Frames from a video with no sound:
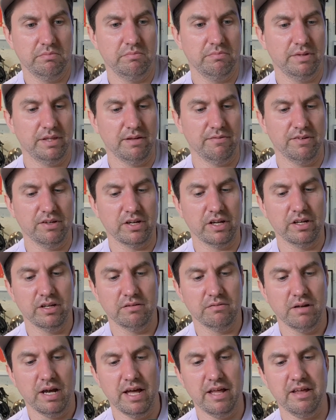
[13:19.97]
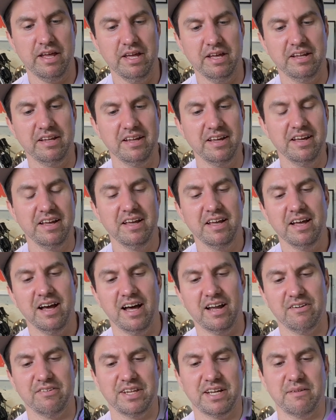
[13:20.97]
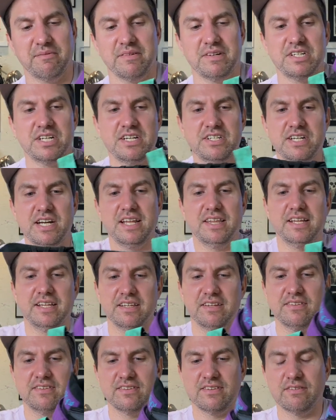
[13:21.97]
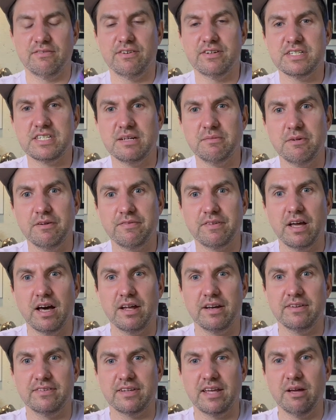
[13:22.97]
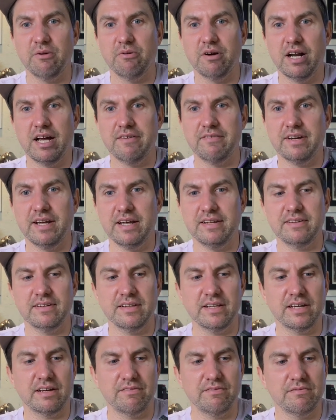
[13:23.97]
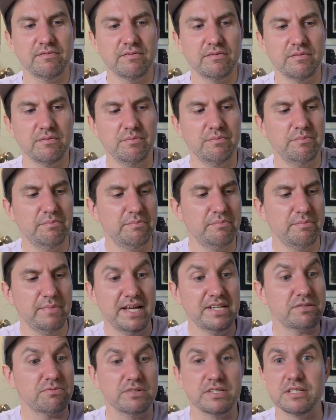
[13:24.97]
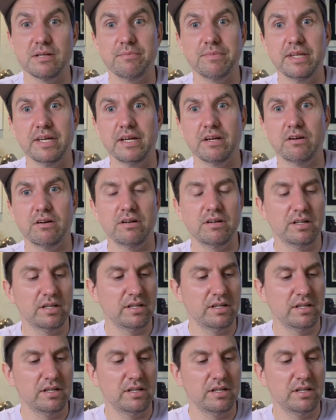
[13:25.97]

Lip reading: they feel good. I don't think I'm going to change anything. This is the first time I've gotten a skate where I haven't had to like mess with something, or